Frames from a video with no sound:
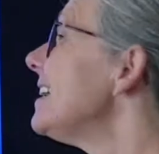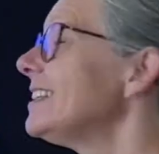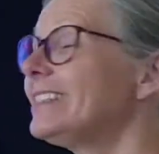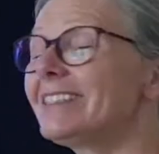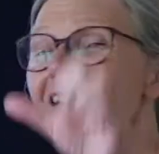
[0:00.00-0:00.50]

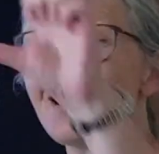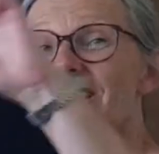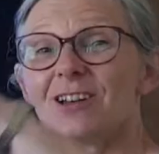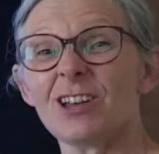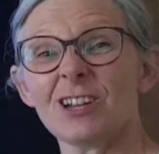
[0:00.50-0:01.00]
It's
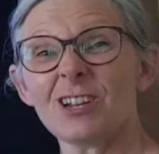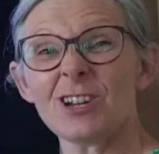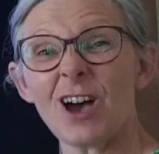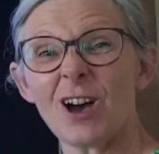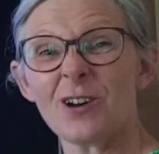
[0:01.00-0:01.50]
a
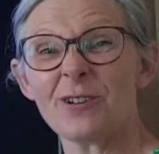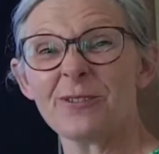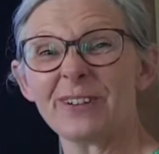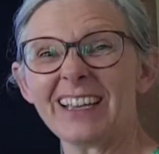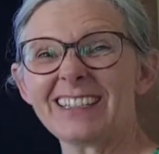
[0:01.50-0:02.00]

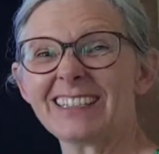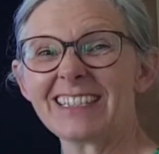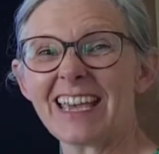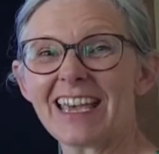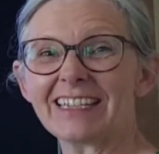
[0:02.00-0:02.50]
no,
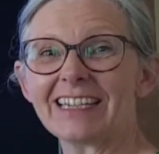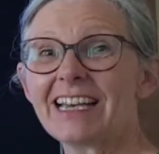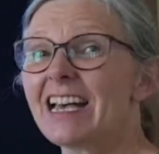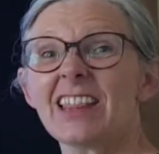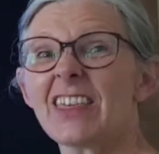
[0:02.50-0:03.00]
isn't it?
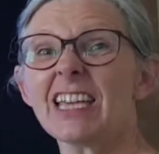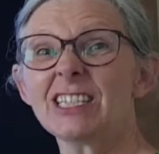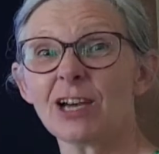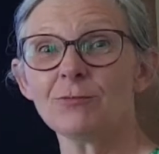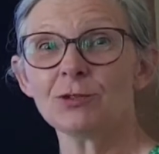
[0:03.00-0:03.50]
They
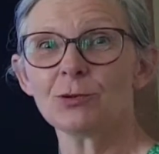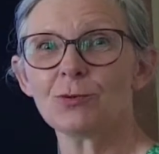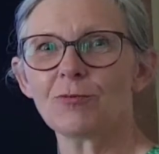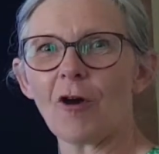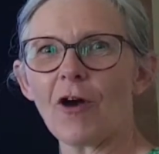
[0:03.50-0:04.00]
don't
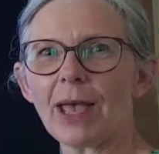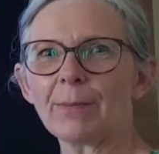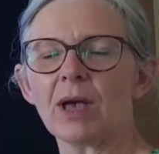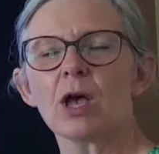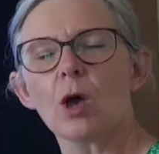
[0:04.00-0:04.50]
all rhyme.